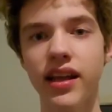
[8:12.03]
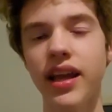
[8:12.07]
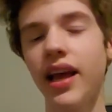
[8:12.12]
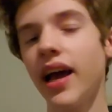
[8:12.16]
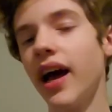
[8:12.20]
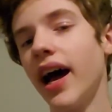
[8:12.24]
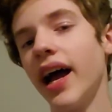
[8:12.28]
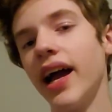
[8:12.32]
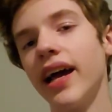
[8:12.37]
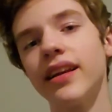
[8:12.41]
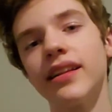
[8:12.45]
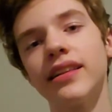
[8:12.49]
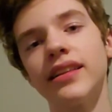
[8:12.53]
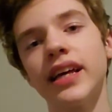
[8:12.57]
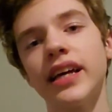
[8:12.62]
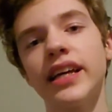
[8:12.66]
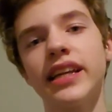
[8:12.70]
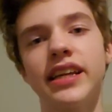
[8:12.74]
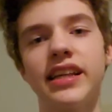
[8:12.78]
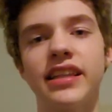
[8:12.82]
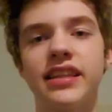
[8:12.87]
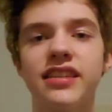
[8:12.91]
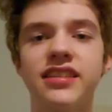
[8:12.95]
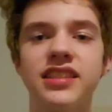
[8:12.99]
I added
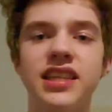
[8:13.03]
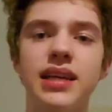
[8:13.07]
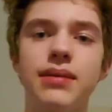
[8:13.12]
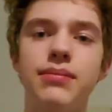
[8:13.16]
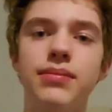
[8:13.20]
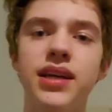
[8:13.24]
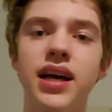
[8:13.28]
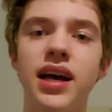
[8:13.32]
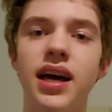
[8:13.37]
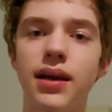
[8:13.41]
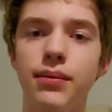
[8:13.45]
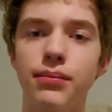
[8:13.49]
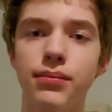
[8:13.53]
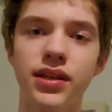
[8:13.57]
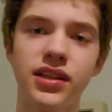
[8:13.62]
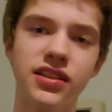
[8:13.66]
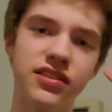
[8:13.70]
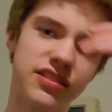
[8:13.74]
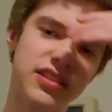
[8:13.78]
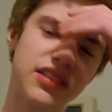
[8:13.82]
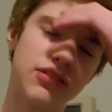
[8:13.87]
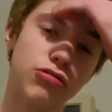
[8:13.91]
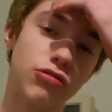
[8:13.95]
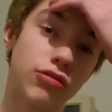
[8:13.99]
lighting at the same time
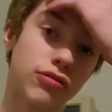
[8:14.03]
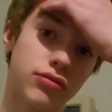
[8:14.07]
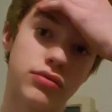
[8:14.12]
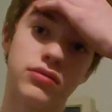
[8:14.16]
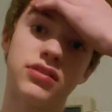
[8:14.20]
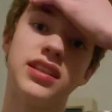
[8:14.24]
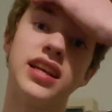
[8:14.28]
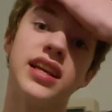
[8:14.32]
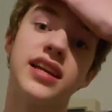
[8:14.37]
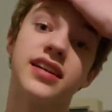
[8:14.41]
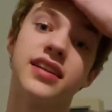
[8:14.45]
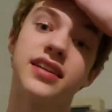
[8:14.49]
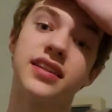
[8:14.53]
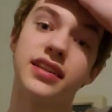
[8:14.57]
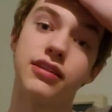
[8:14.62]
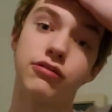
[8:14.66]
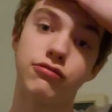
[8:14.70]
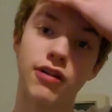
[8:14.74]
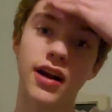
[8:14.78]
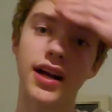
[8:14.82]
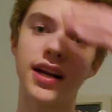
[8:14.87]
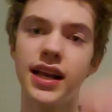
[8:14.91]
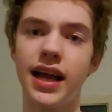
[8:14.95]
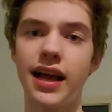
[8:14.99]
as, or well, technically
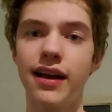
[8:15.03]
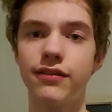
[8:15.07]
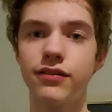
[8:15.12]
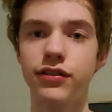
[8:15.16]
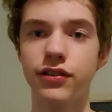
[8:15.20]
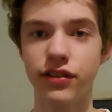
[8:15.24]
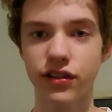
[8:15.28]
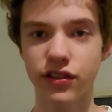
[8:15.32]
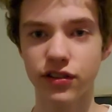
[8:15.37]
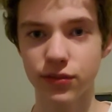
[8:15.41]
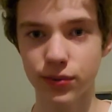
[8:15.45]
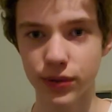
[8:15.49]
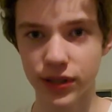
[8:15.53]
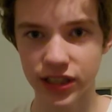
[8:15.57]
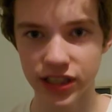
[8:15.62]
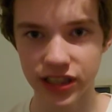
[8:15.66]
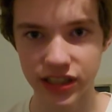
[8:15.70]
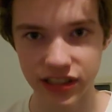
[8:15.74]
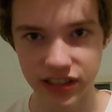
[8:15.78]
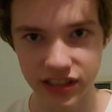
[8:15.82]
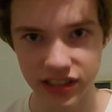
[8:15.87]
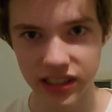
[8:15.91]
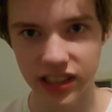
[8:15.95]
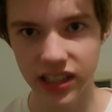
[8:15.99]
right after the
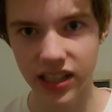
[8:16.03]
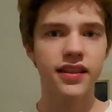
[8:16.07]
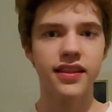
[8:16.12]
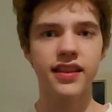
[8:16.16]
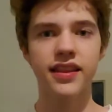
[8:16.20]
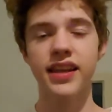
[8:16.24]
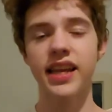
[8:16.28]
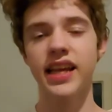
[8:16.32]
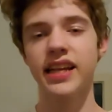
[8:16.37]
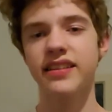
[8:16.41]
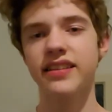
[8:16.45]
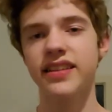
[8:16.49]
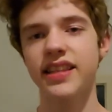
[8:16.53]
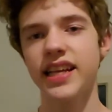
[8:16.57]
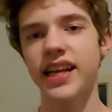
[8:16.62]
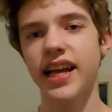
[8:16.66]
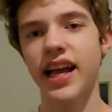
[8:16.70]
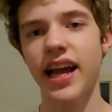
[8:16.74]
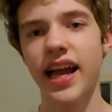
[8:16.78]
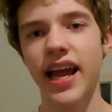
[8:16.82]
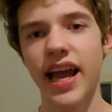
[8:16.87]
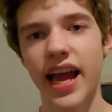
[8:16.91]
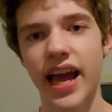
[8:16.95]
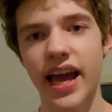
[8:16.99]
switches. The next thing
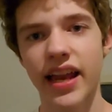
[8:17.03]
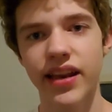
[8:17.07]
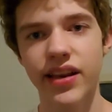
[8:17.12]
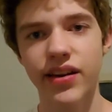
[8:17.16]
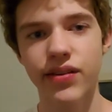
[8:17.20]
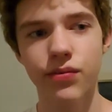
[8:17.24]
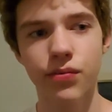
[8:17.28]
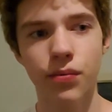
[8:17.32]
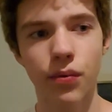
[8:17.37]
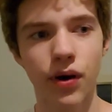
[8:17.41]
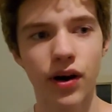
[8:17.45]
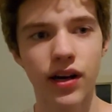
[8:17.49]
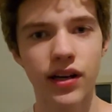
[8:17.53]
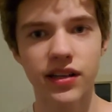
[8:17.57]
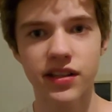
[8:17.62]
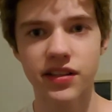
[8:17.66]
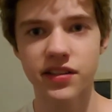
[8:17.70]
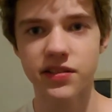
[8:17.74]
I added was